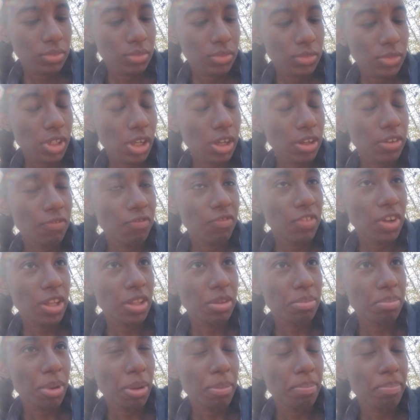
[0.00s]
Y'all can follow
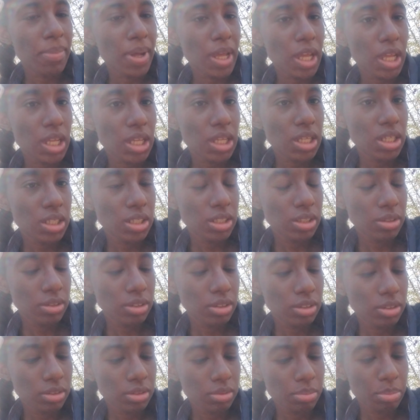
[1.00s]
my main
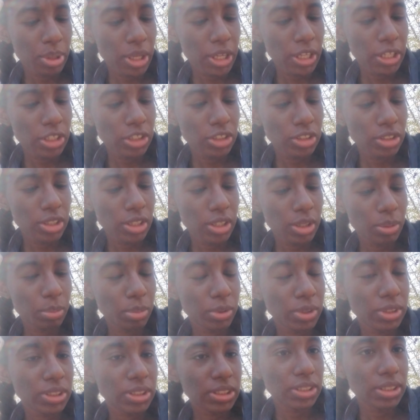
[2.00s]
page at
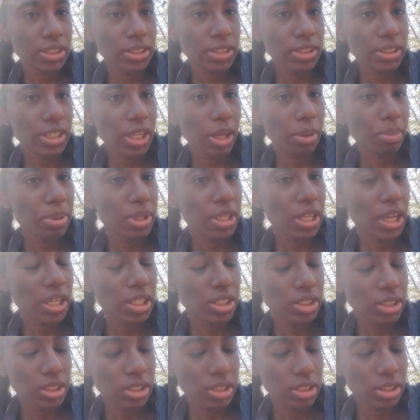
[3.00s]
Princess TIP
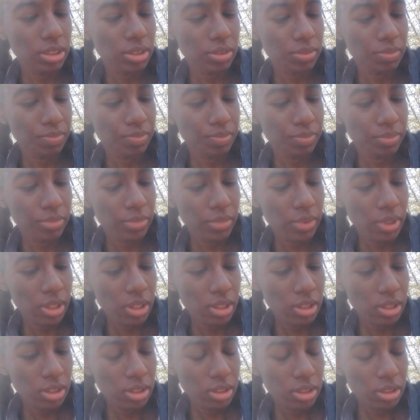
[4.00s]
18.
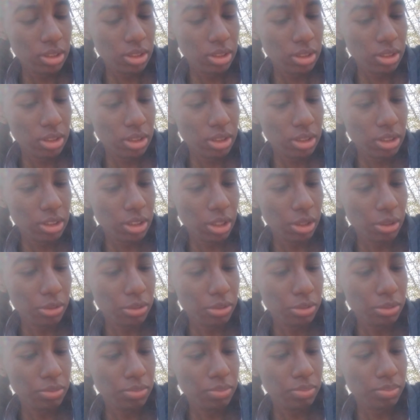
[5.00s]

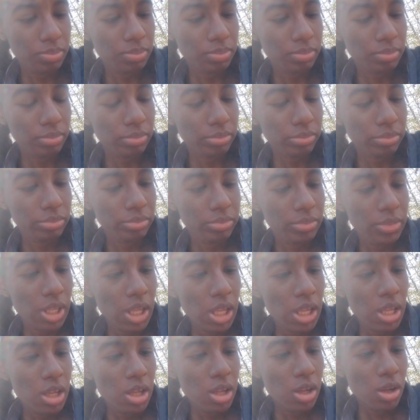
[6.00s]
So,
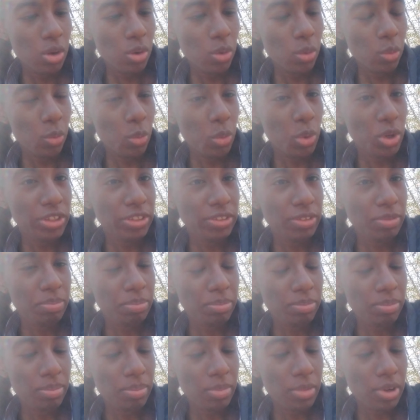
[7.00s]
one
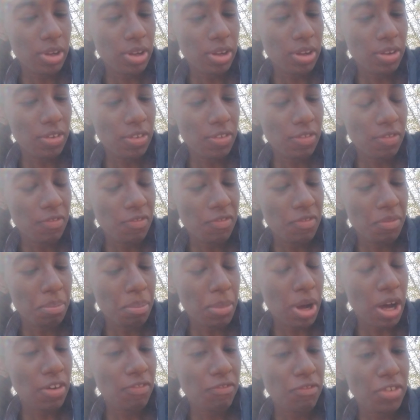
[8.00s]
of
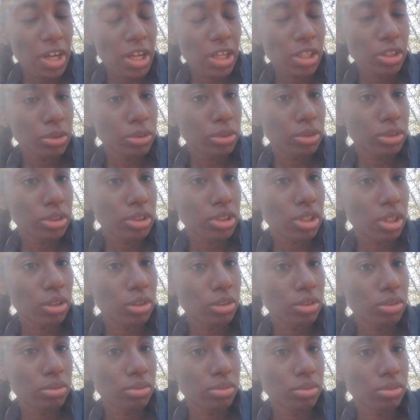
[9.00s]
my followers
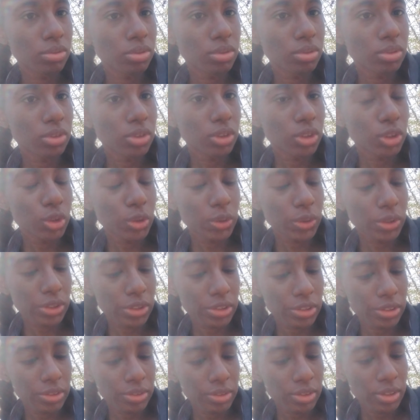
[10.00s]
on
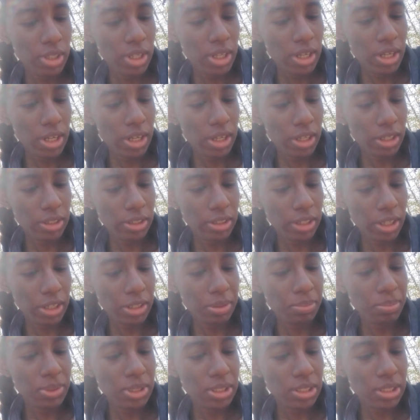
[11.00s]
Twitter, her
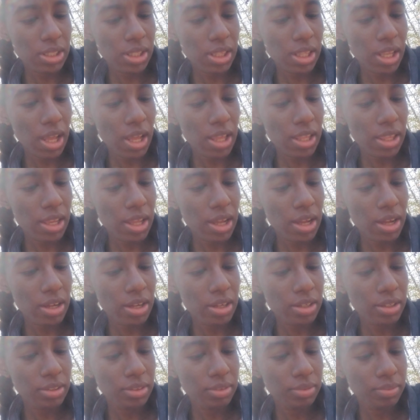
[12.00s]
name is
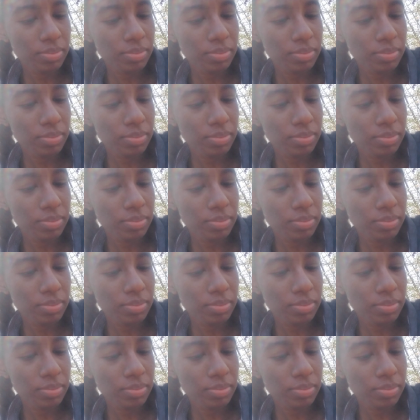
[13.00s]
Lala